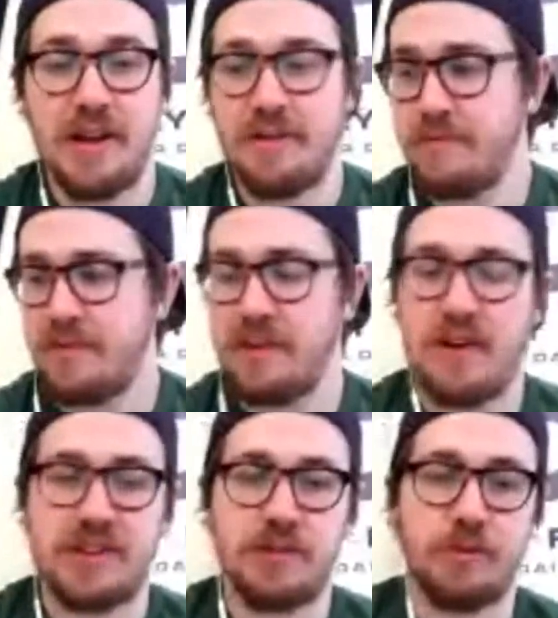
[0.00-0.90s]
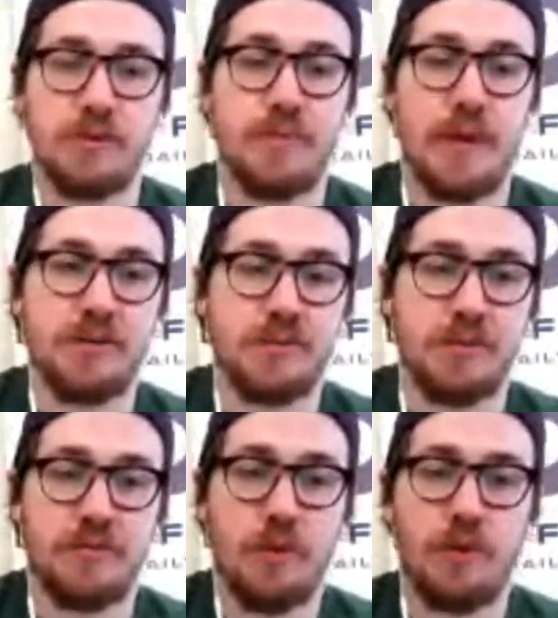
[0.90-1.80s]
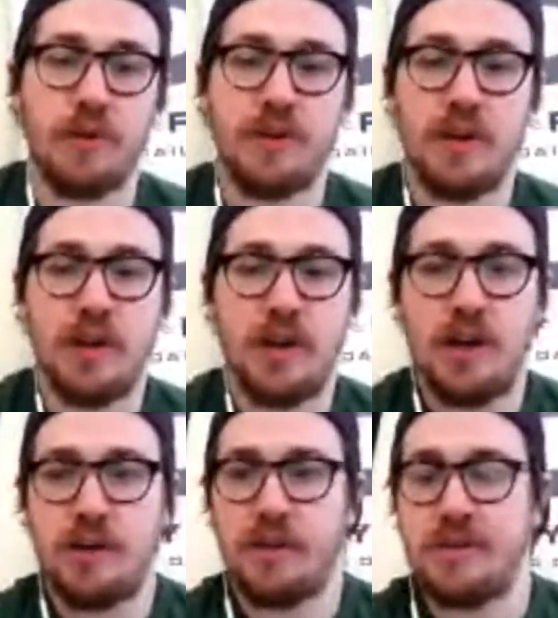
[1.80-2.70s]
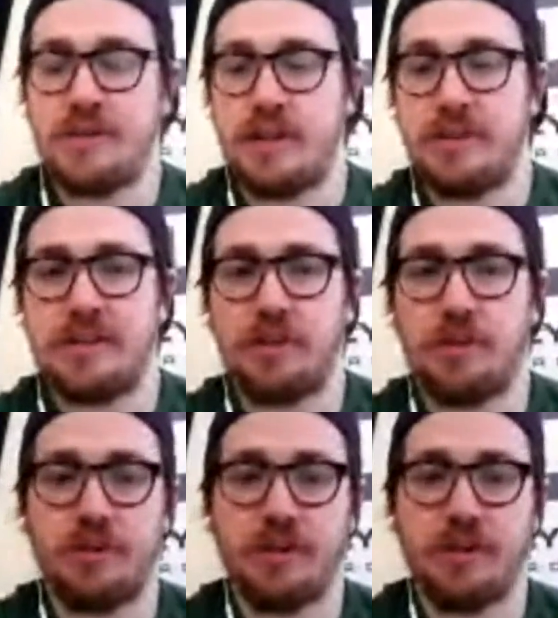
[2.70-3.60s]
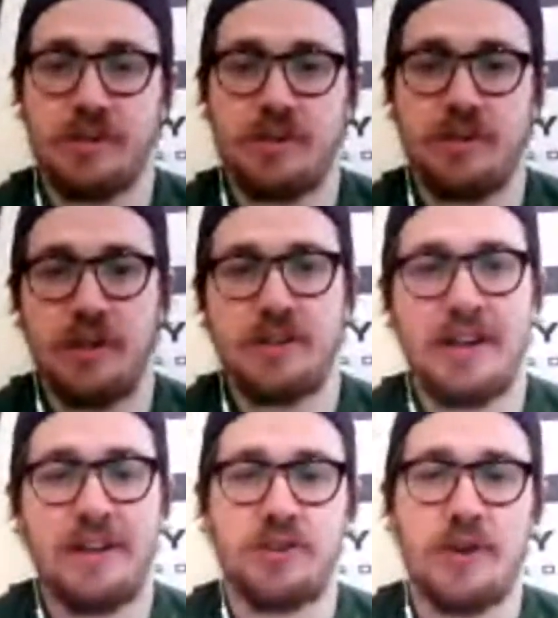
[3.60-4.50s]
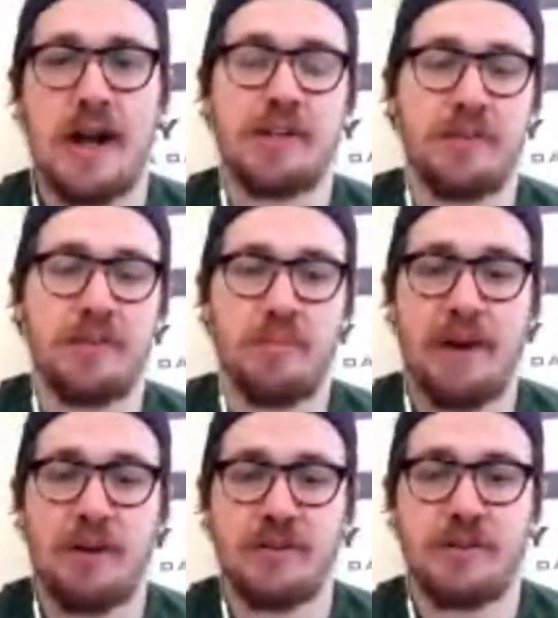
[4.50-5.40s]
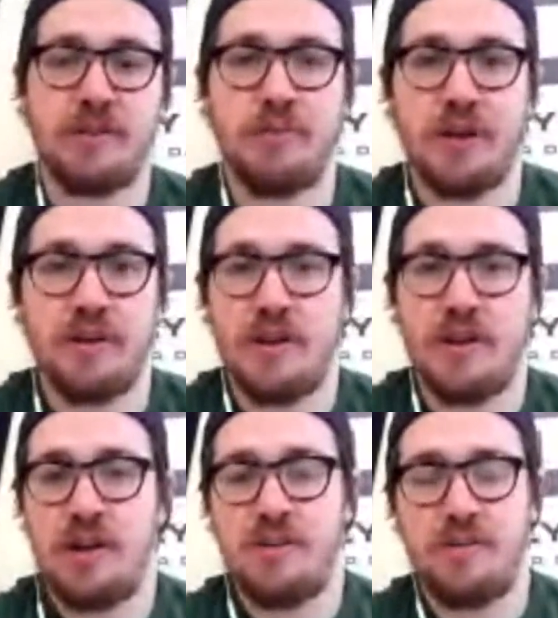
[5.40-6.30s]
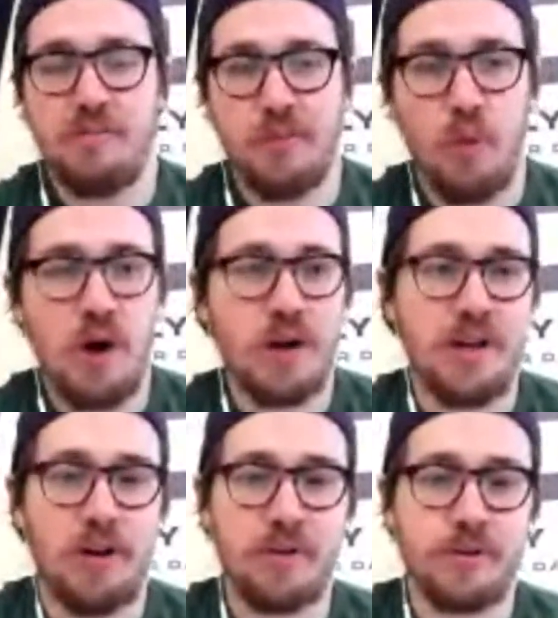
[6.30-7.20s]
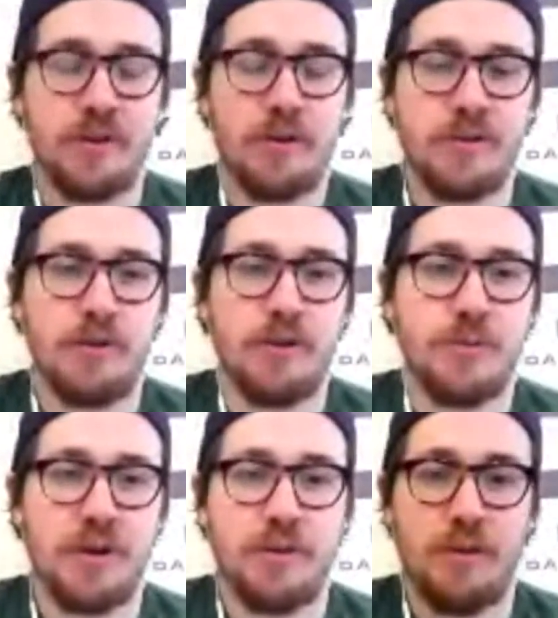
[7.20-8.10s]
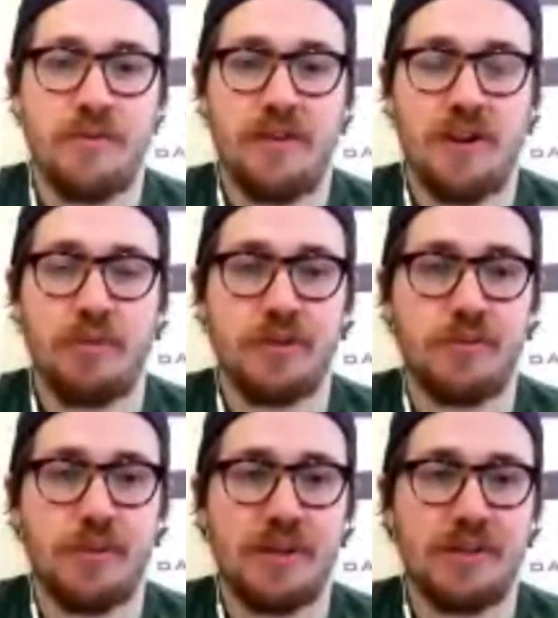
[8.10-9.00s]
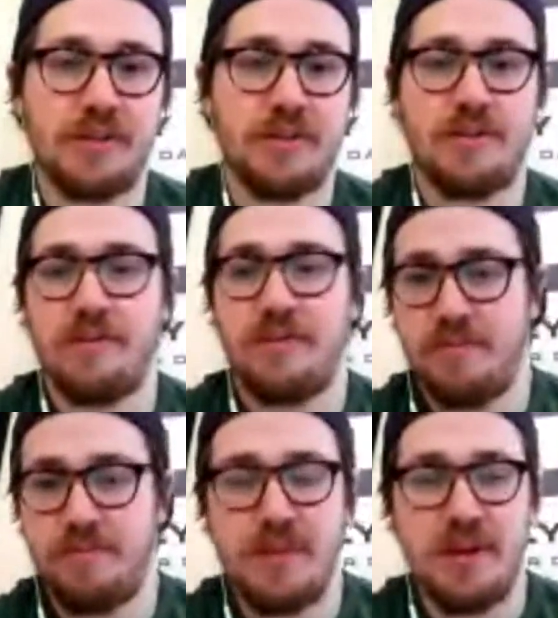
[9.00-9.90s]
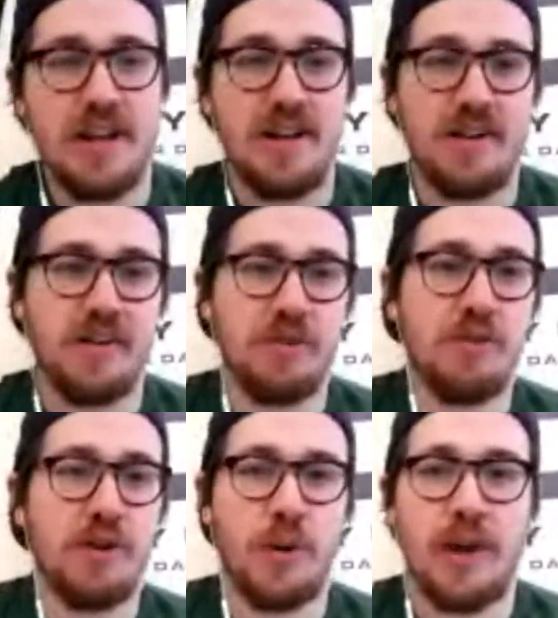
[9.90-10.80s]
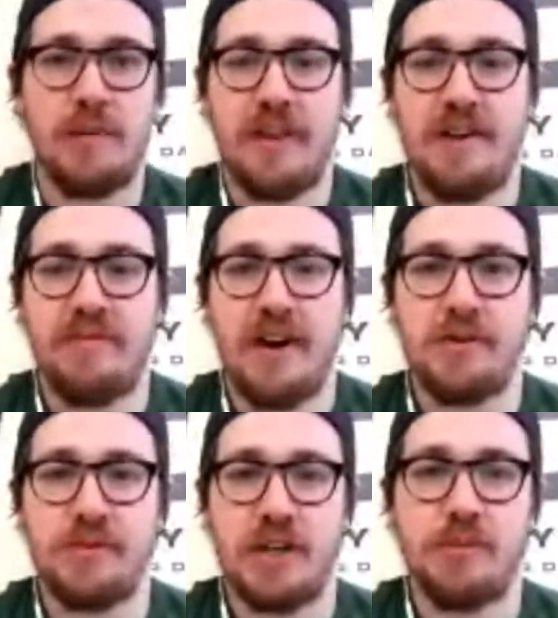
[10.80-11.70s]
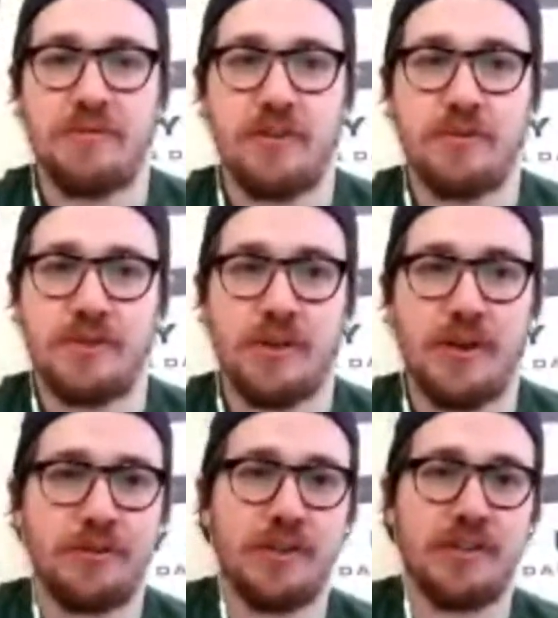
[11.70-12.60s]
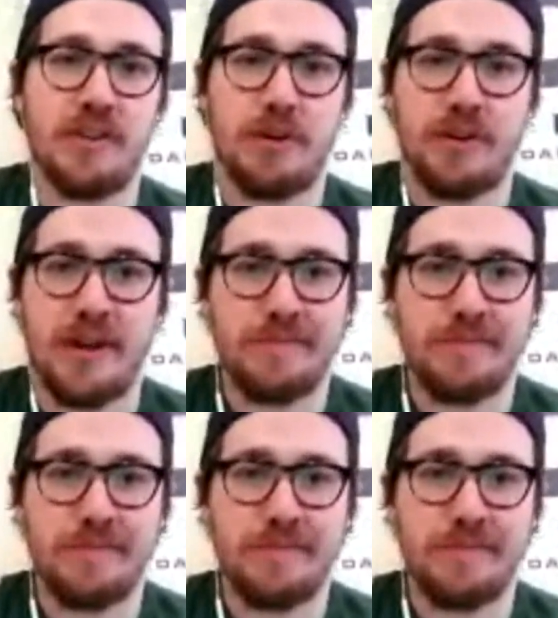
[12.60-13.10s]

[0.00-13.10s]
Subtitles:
they've had some close battles before, and like you said, that total, it's not attractive in comparison, but Milwaukee, all their starters always play 35-plus minutes. Where that value is coming from, so I do like them a lot.